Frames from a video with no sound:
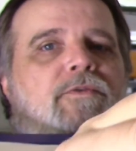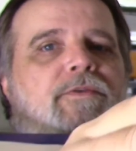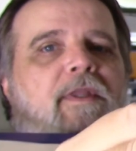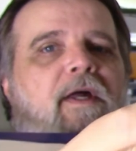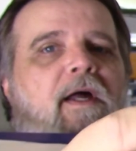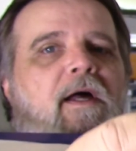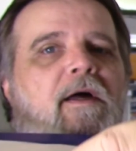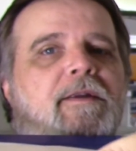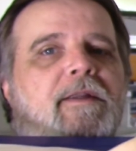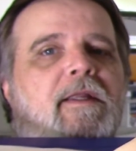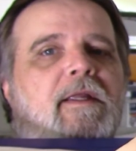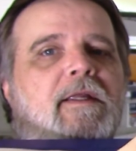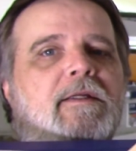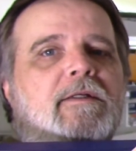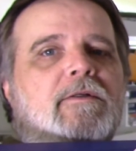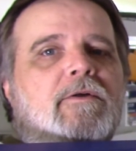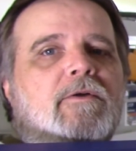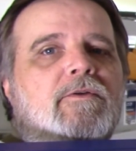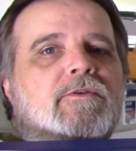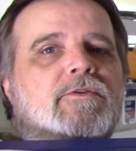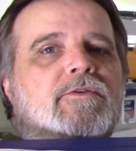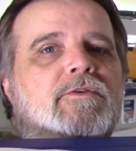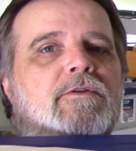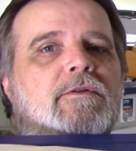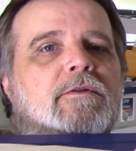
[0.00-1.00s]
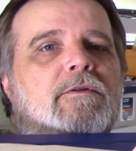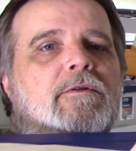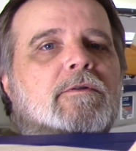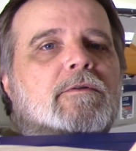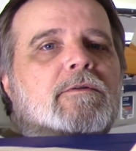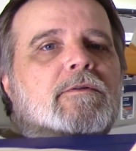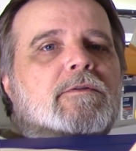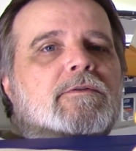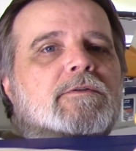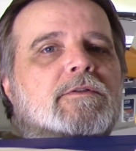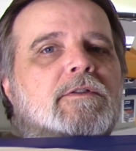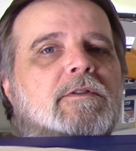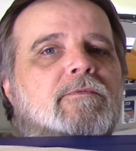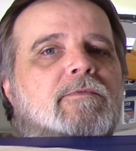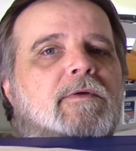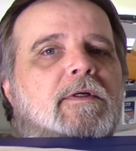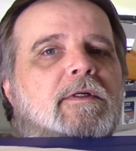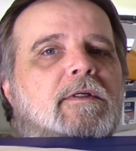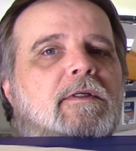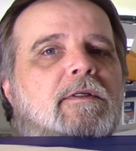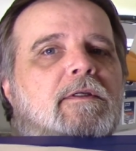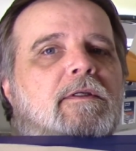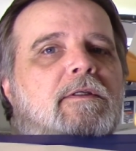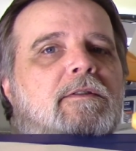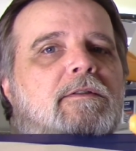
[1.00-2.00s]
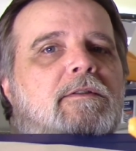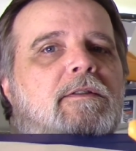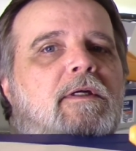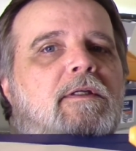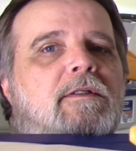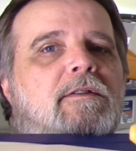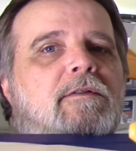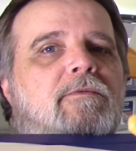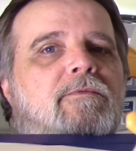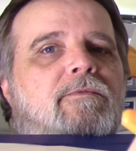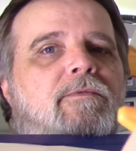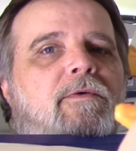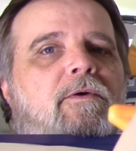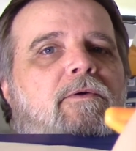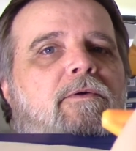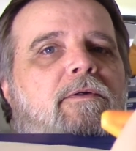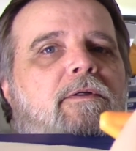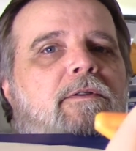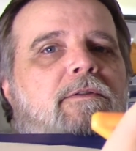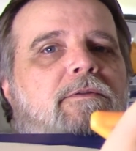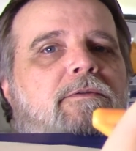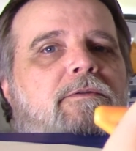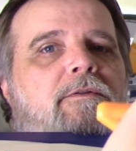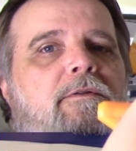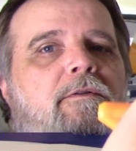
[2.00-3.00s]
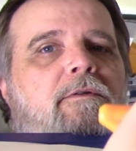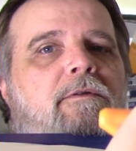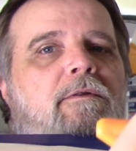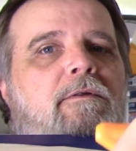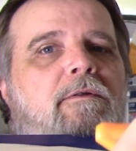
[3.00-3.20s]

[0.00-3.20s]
down anchors, see if I can get that to focus.